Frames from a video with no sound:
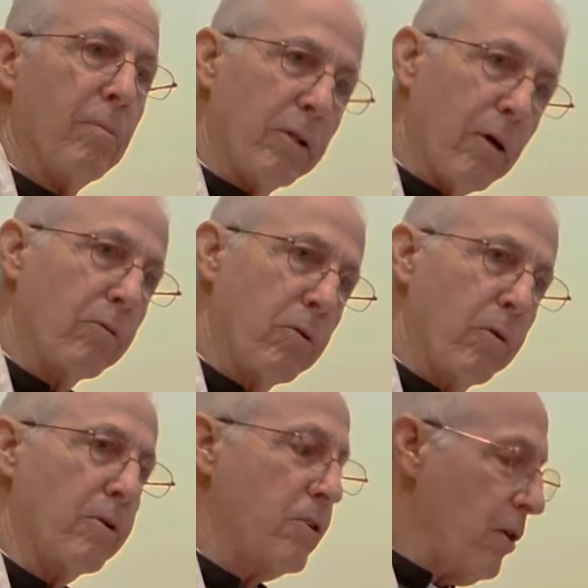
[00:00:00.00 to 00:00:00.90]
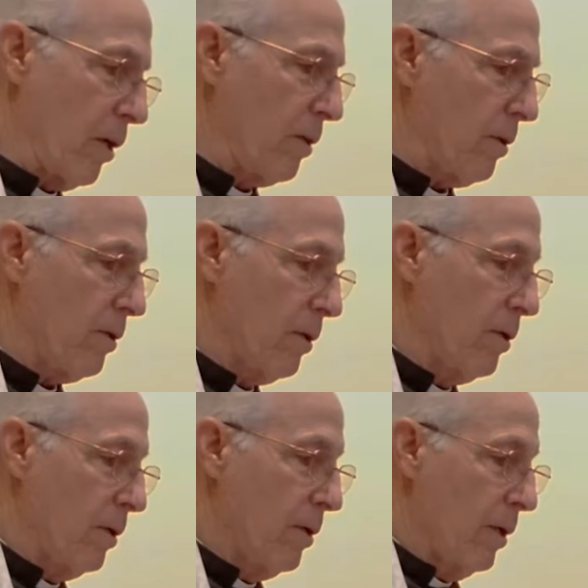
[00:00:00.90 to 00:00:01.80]
but those who are sick.
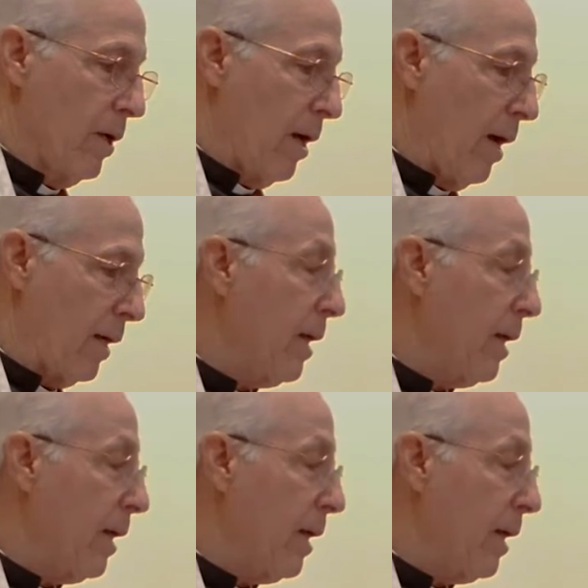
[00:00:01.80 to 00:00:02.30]
I